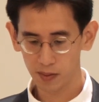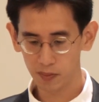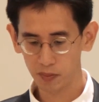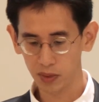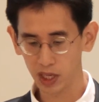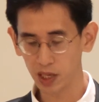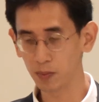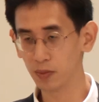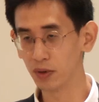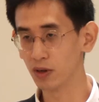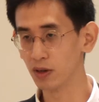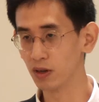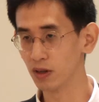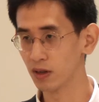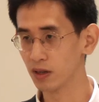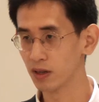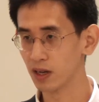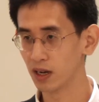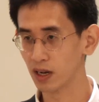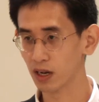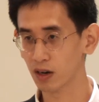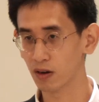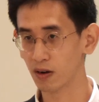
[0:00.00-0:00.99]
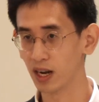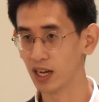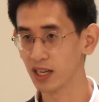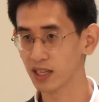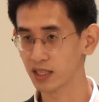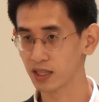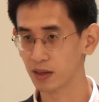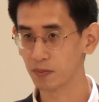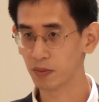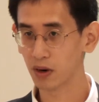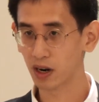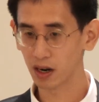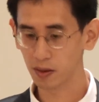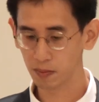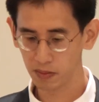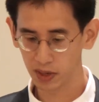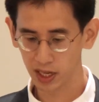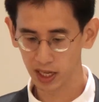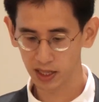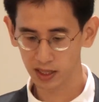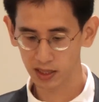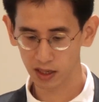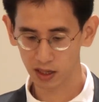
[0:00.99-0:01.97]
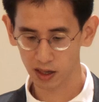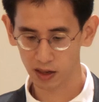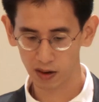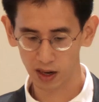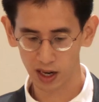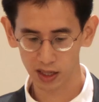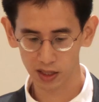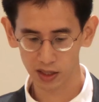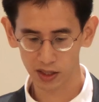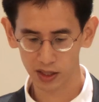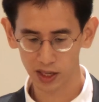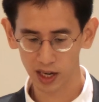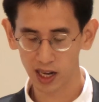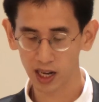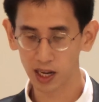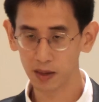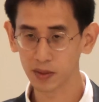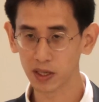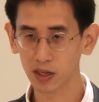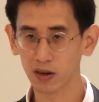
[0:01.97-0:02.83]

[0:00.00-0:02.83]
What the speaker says: people across departments, across jobs,